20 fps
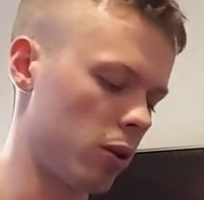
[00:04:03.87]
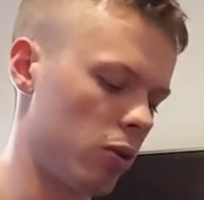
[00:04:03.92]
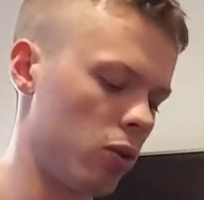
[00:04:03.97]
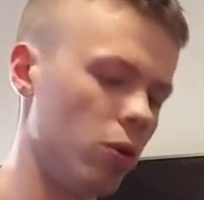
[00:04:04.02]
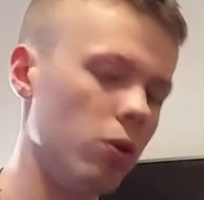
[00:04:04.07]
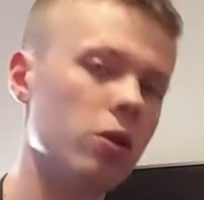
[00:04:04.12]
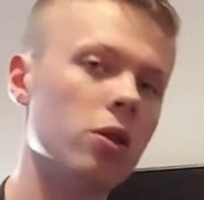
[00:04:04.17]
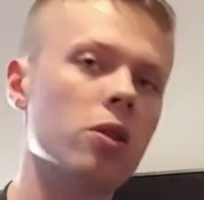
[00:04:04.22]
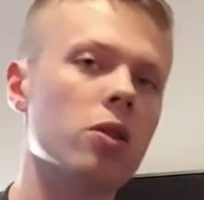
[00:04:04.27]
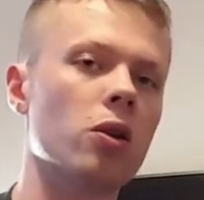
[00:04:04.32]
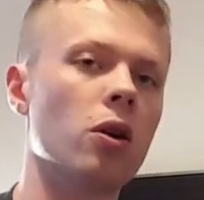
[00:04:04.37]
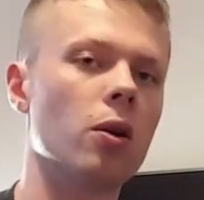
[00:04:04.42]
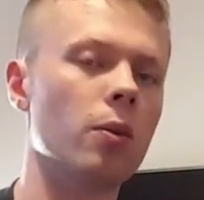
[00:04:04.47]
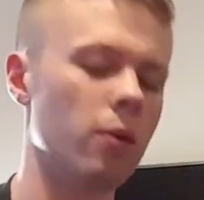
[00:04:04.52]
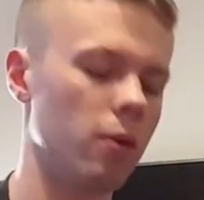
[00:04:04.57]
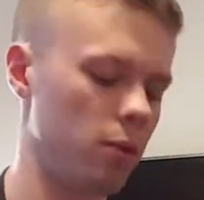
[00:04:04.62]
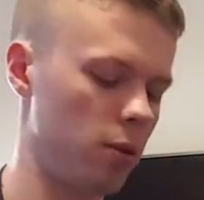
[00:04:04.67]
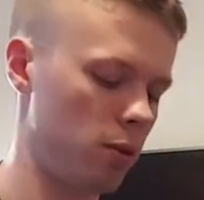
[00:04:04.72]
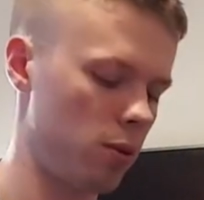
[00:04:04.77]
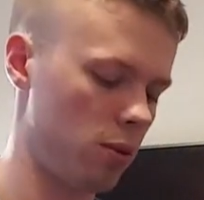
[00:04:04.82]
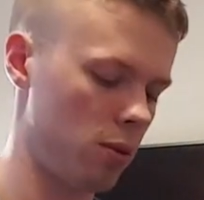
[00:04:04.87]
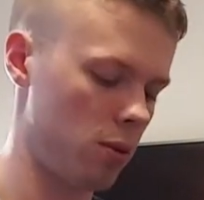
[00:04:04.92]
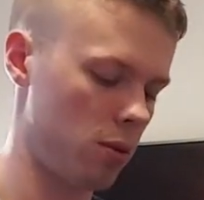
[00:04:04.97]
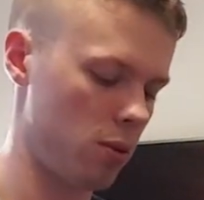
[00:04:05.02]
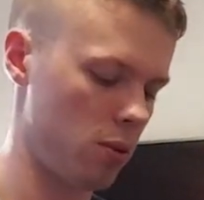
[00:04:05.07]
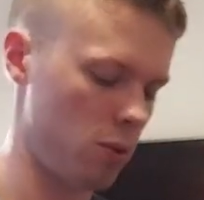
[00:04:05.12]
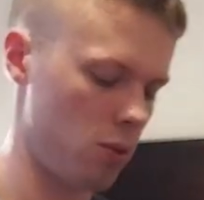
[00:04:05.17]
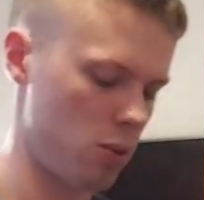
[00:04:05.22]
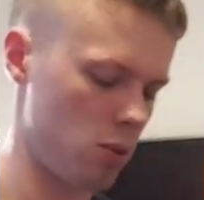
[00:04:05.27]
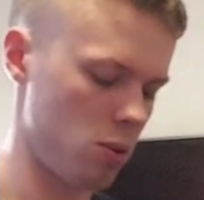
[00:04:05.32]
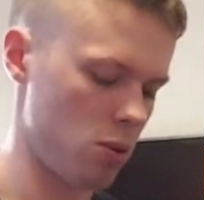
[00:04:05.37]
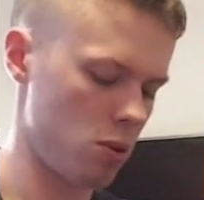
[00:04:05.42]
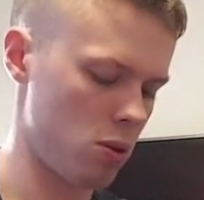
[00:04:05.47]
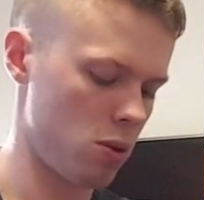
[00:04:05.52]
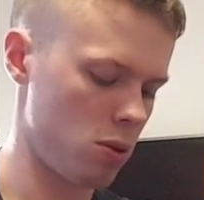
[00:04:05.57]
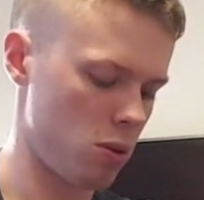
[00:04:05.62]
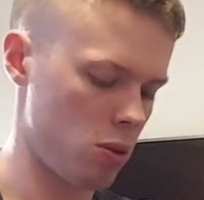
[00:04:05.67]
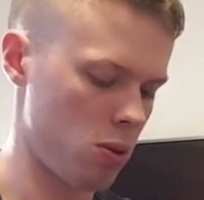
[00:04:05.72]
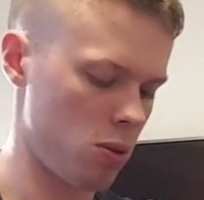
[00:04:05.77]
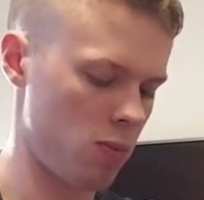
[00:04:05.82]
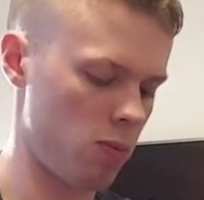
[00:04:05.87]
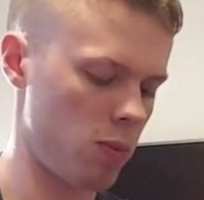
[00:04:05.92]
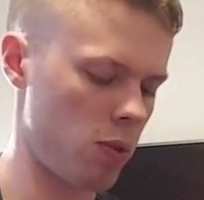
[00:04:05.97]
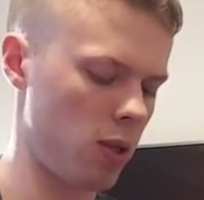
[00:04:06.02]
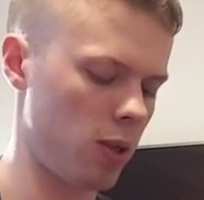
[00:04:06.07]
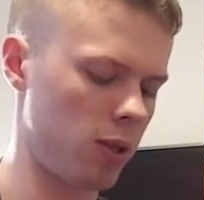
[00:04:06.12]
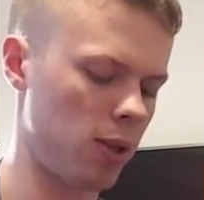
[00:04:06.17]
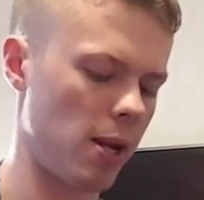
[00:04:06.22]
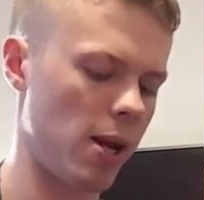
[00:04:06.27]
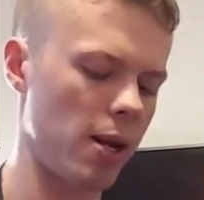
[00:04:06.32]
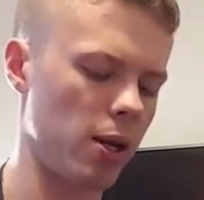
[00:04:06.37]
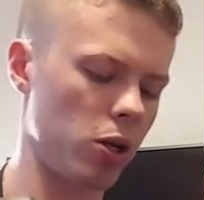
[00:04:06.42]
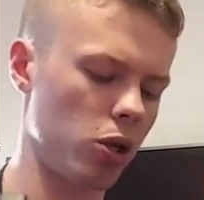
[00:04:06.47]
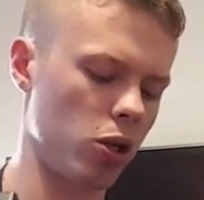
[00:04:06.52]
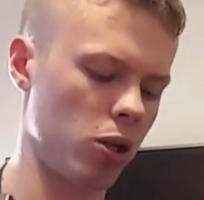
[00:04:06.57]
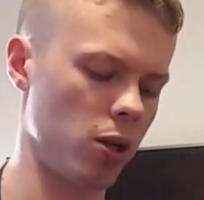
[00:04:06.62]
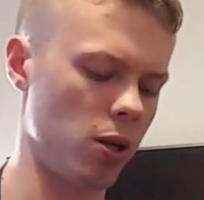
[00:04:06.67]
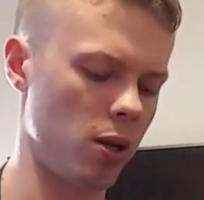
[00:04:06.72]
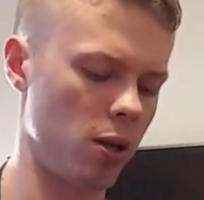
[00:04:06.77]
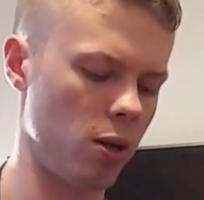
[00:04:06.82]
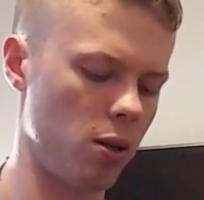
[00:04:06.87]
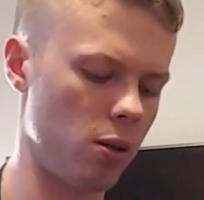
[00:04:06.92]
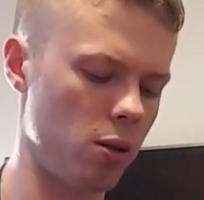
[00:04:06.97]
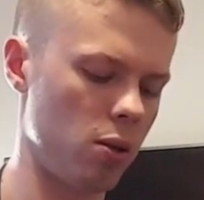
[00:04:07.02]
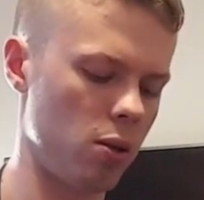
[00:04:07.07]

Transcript: doorstop, but it's actually